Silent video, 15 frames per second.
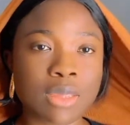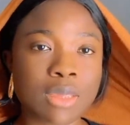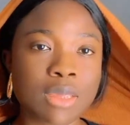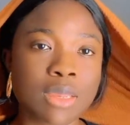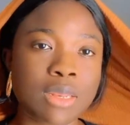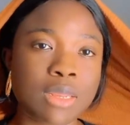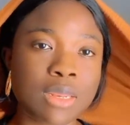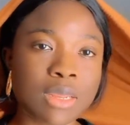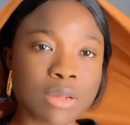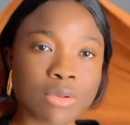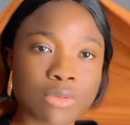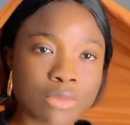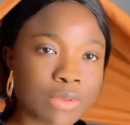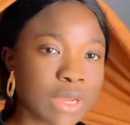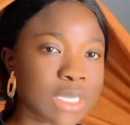and then
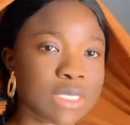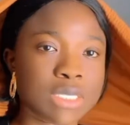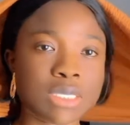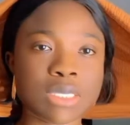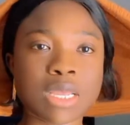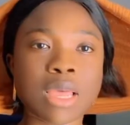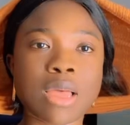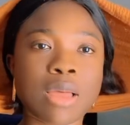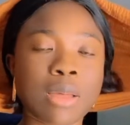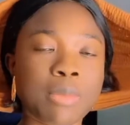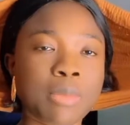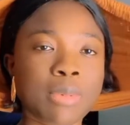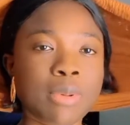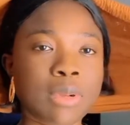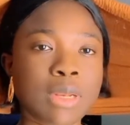I'll raise it up
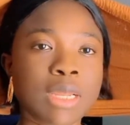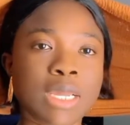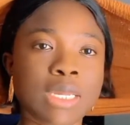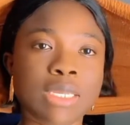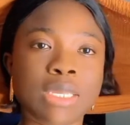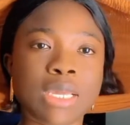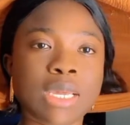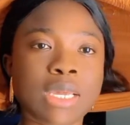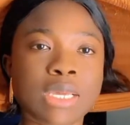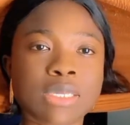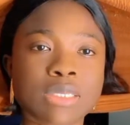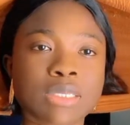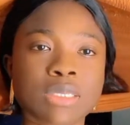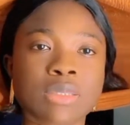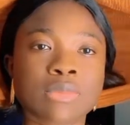like
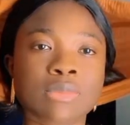this.